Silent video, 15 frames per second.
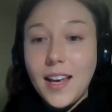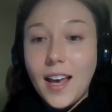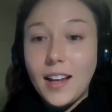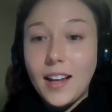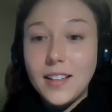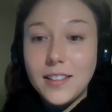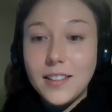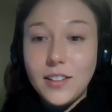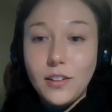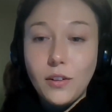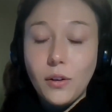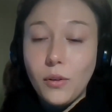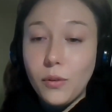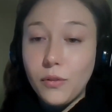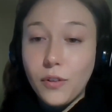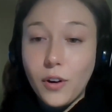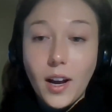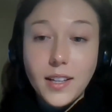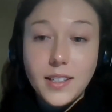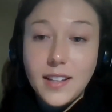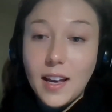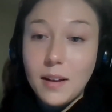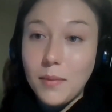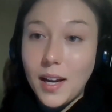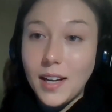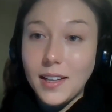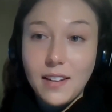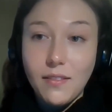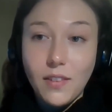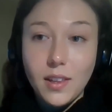And for us, that
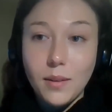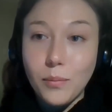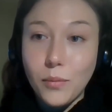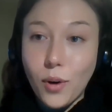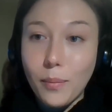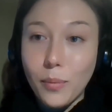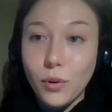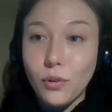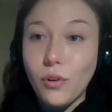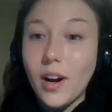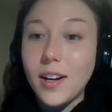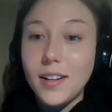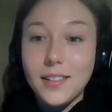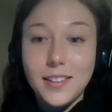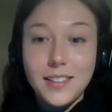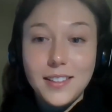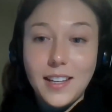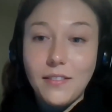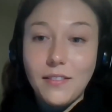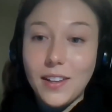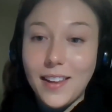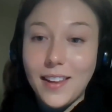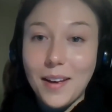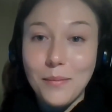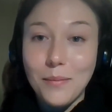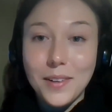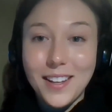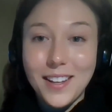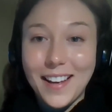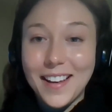meant giving them proper credit, giving them,